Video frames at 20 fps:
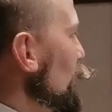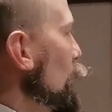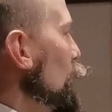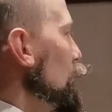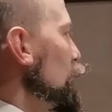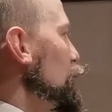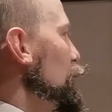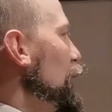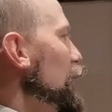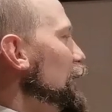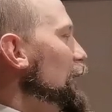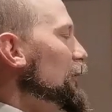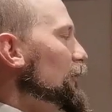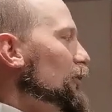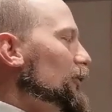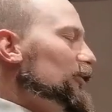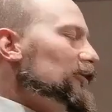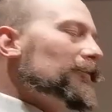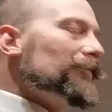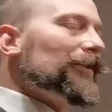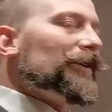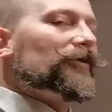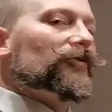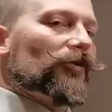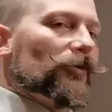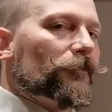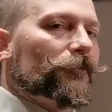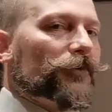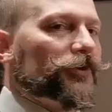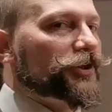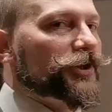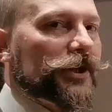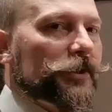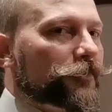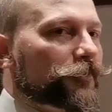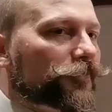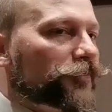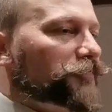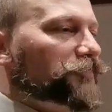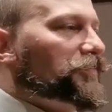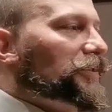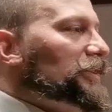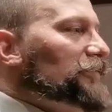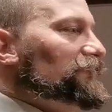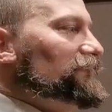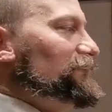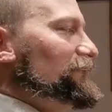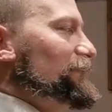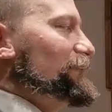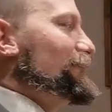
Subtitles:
of course making such a big trumpet shape would be